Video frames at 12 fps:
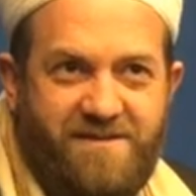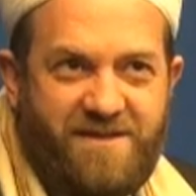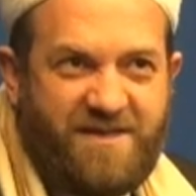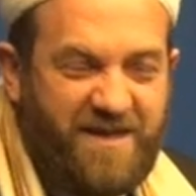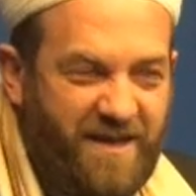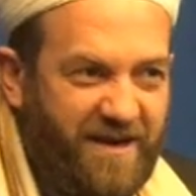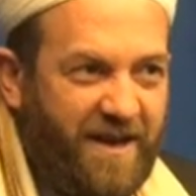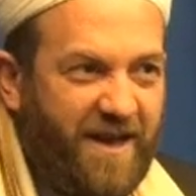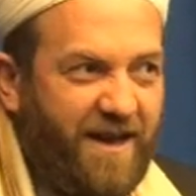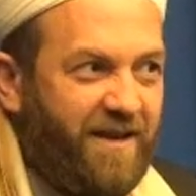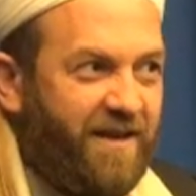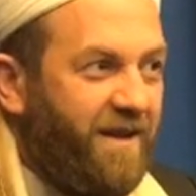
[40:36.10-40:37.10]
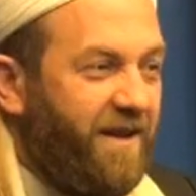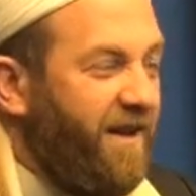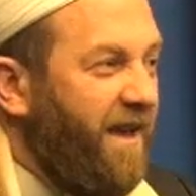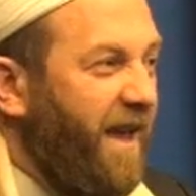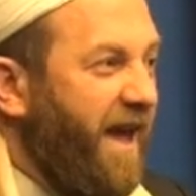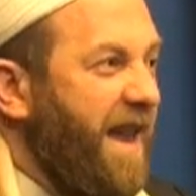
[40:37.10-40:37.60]
Syrian,
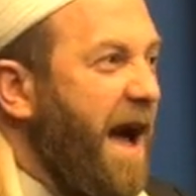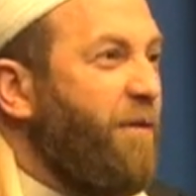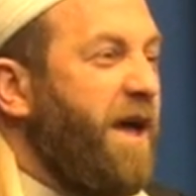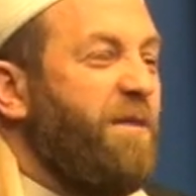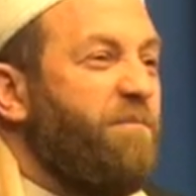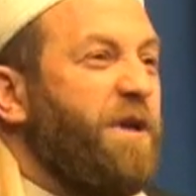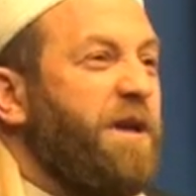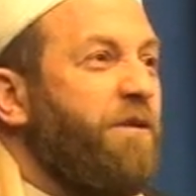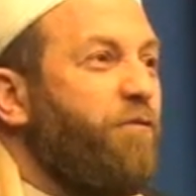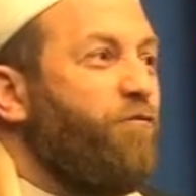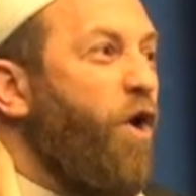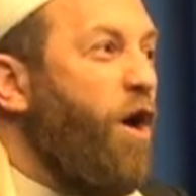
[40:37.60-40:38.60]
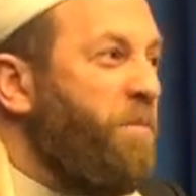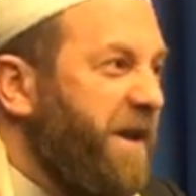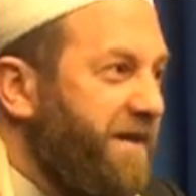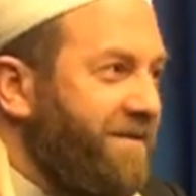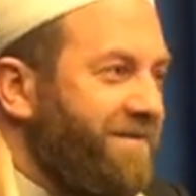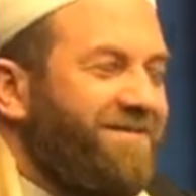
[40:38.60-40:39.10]
and how can it be
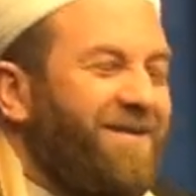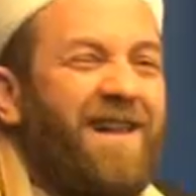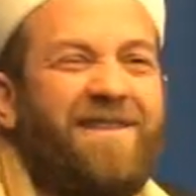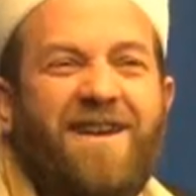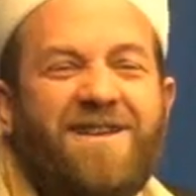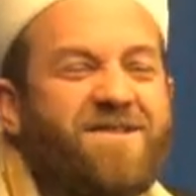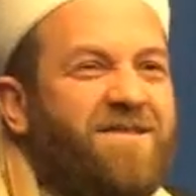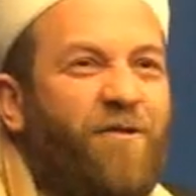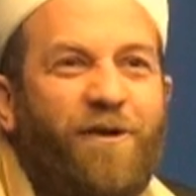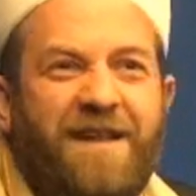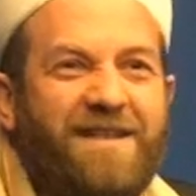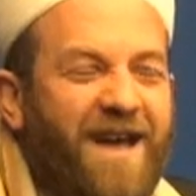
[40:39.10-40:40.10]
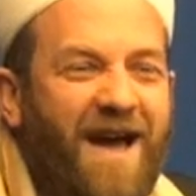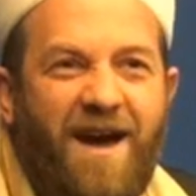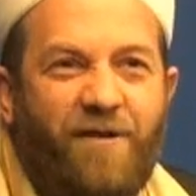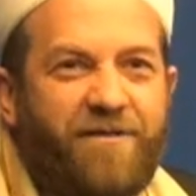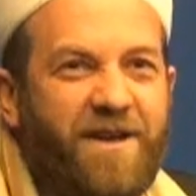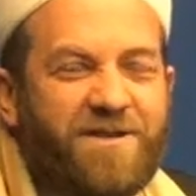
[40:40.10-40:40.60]
Roman? Well, there's no really
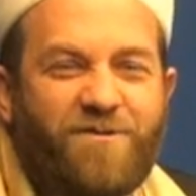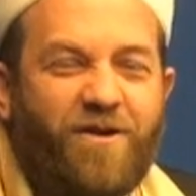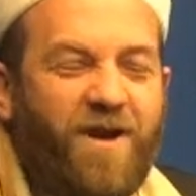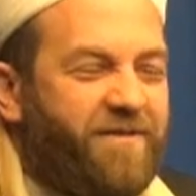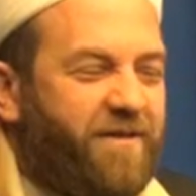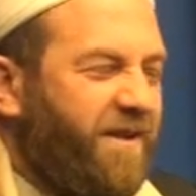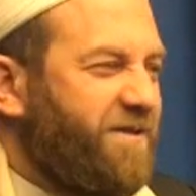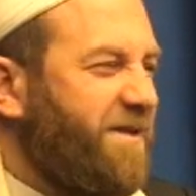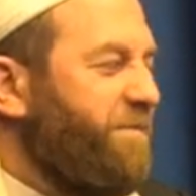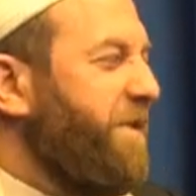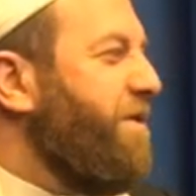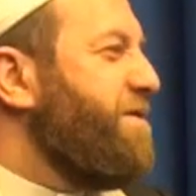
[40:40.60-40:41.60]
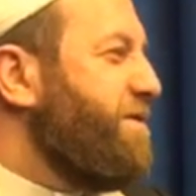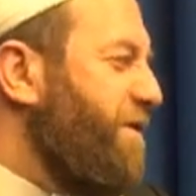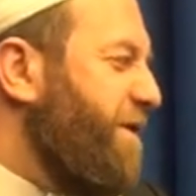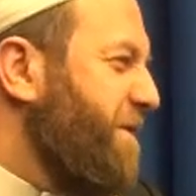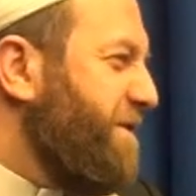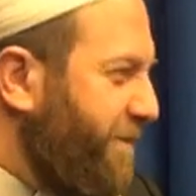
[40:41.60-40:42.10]
ta'arud, there's no contradiction, because the
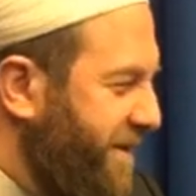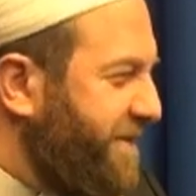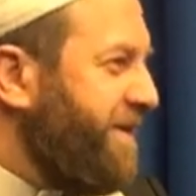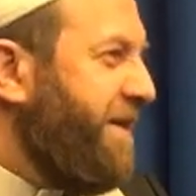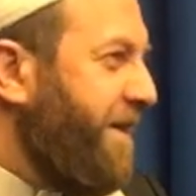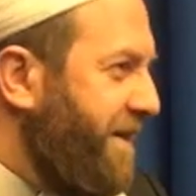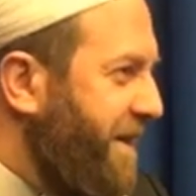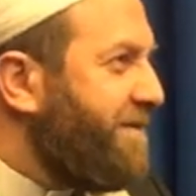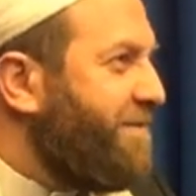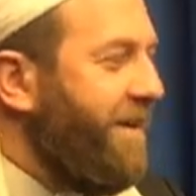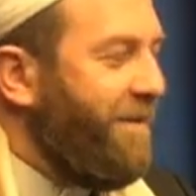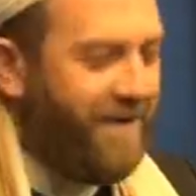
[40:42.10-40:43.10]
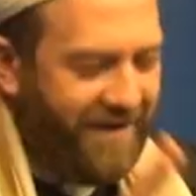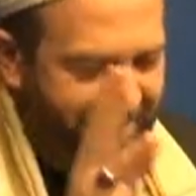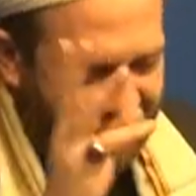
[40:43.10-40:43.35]
Romans were in Syria, that's why. But